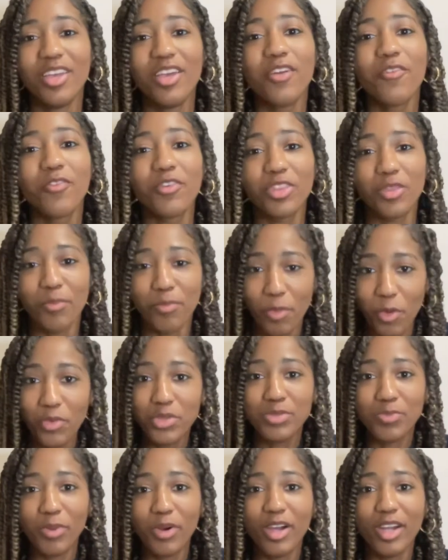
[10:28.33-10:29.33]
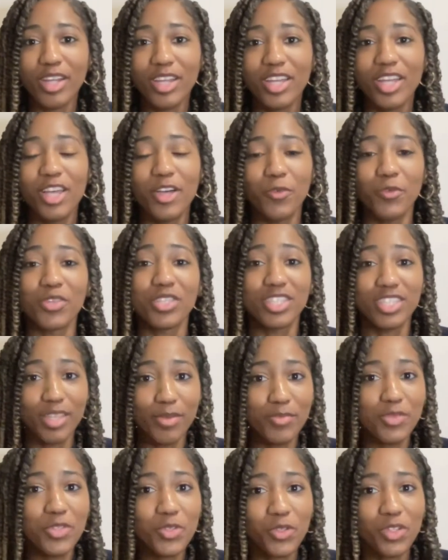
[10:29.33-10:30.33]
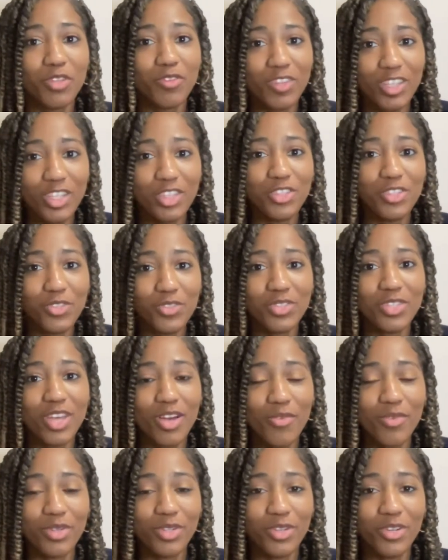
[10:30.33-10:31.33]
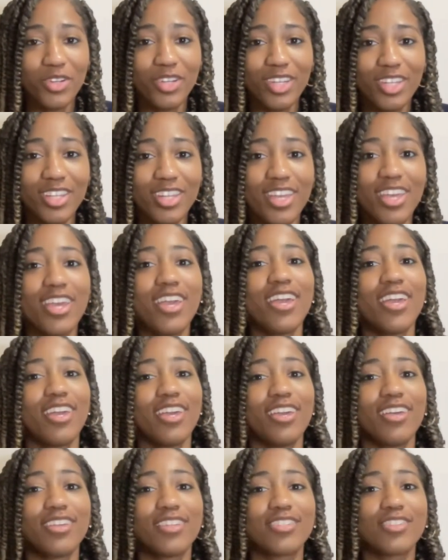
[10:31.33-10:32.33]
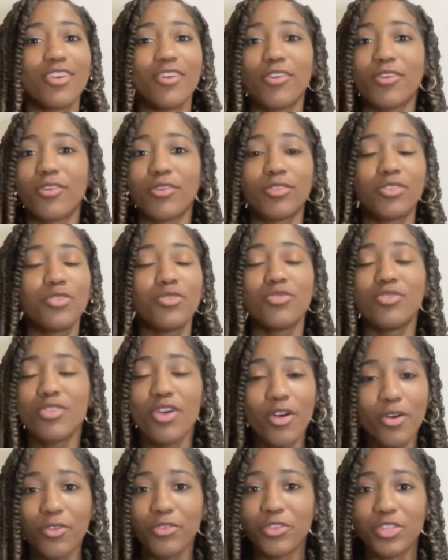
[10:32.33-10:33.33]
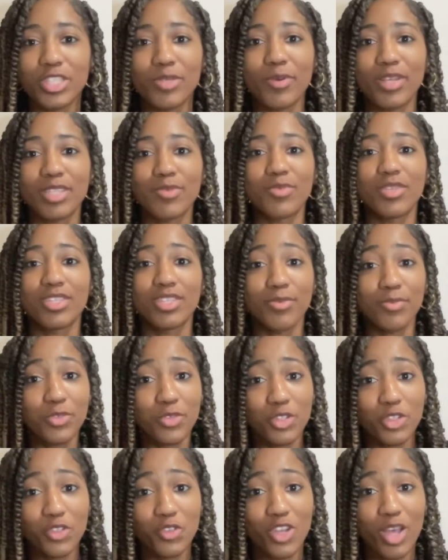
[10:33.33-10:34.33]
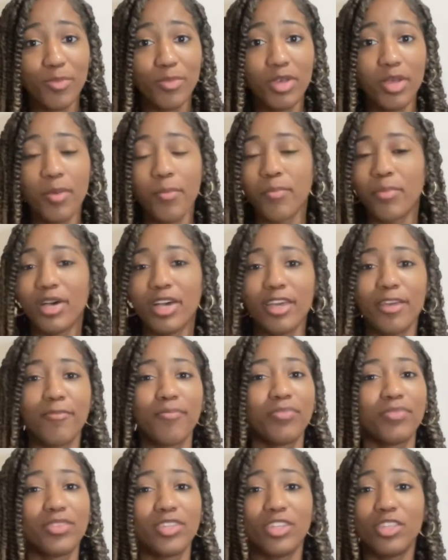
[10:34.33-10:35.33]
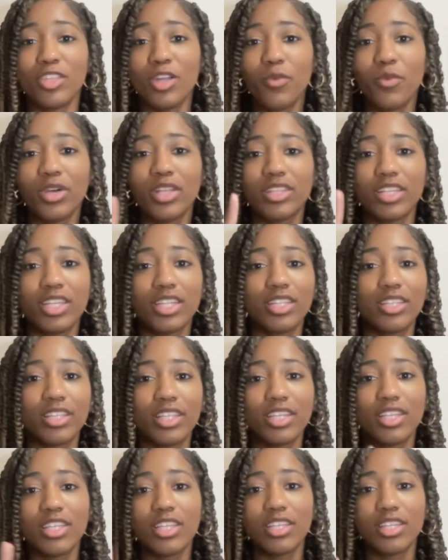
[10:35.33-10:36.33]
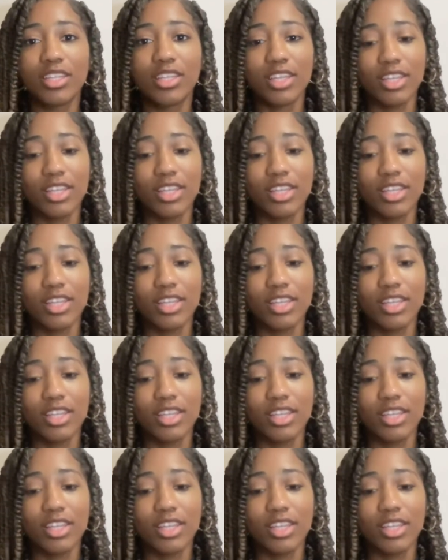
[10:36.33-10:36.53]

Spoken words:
for the most part with some sort of issues going on. So you know there's about to be some sort of drama, but you know what? Let it